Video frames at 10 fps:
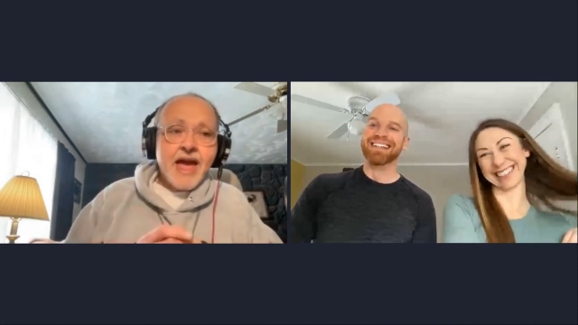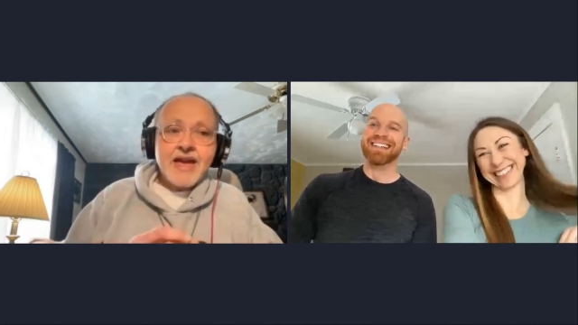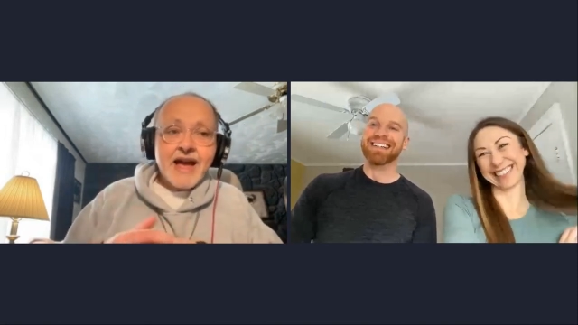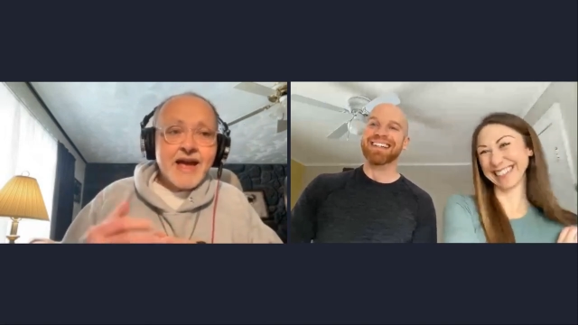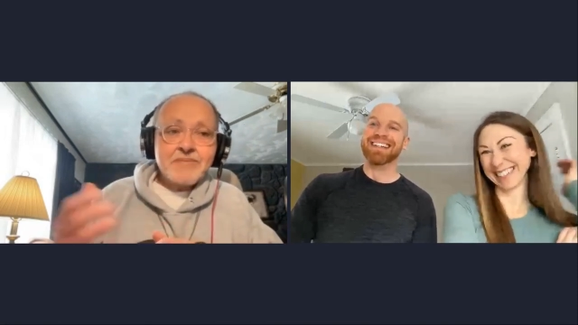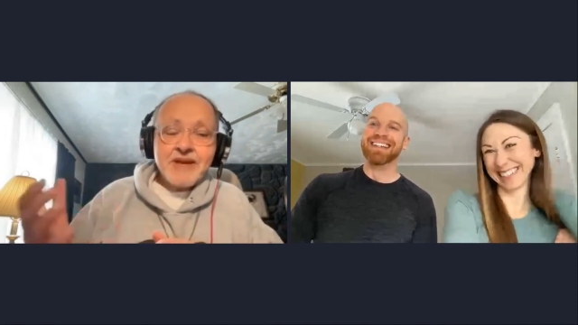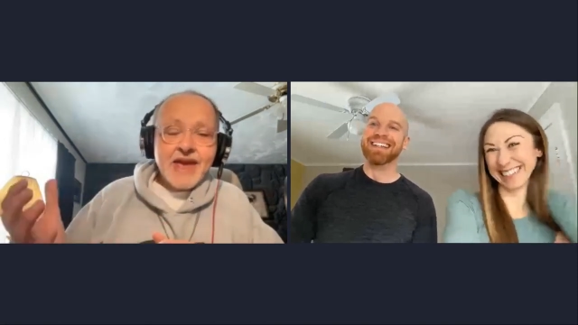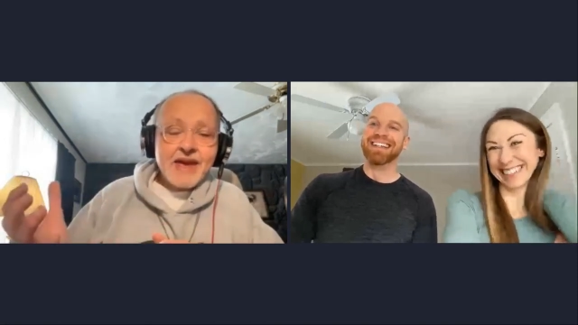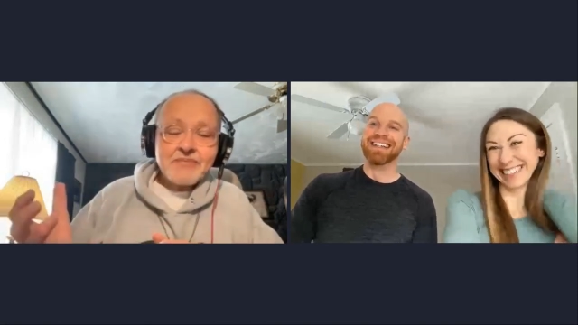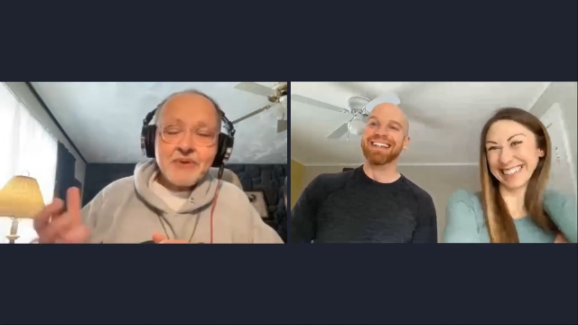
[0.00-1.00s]
Speaker 1: hey, I'd
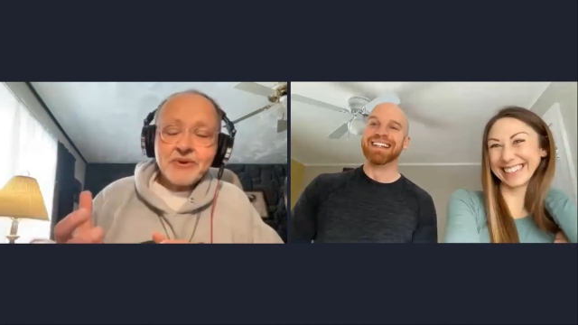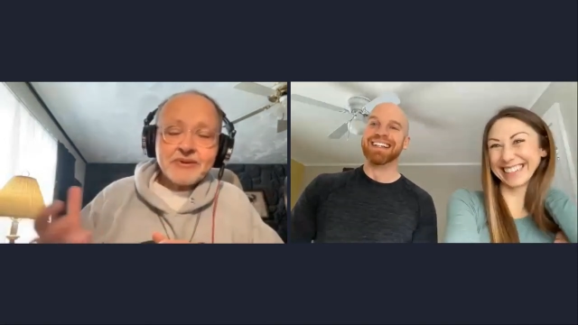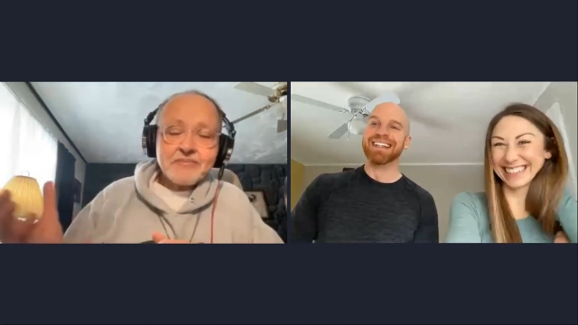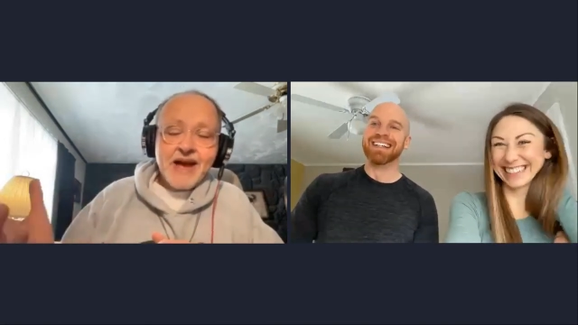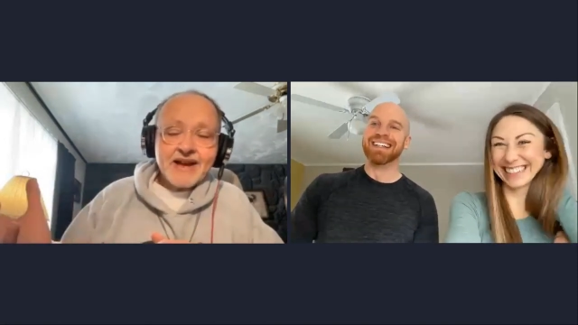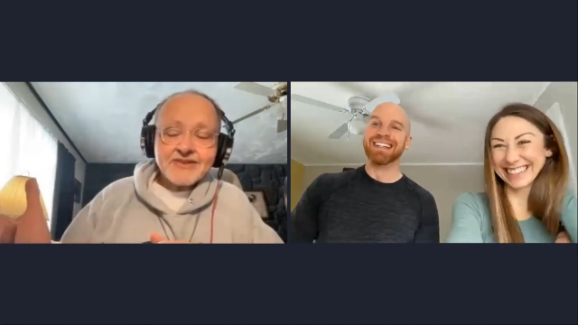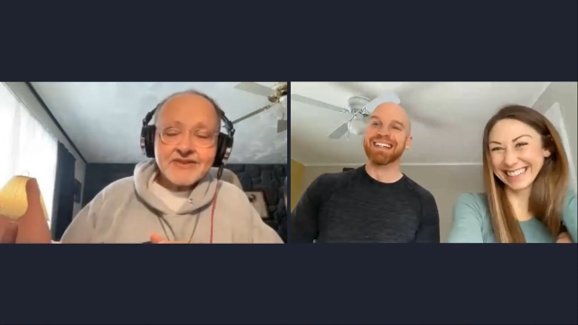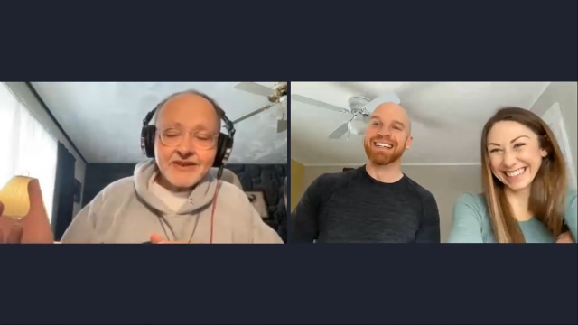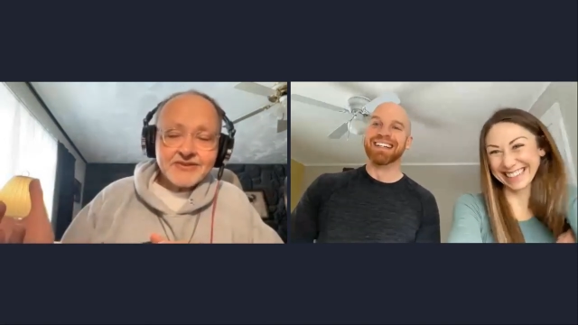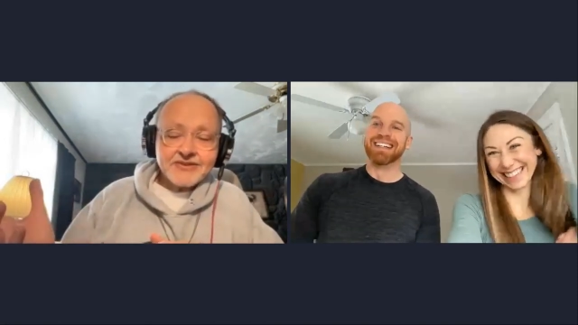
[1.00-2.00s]
be happy with the
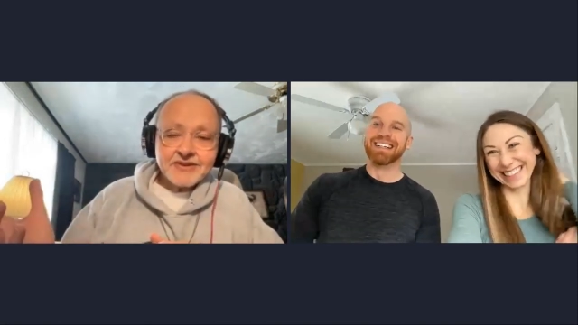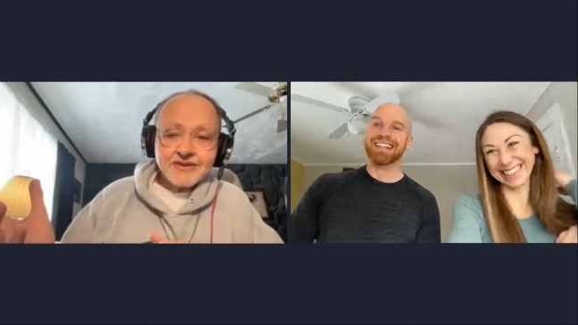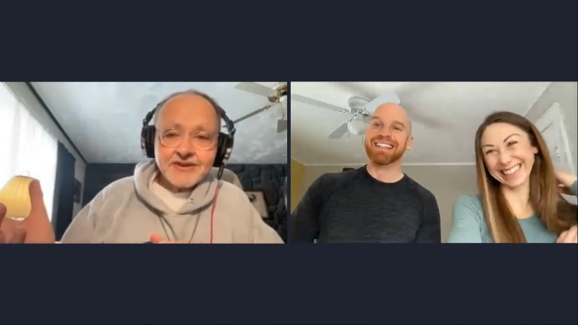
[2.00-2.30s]
back seats.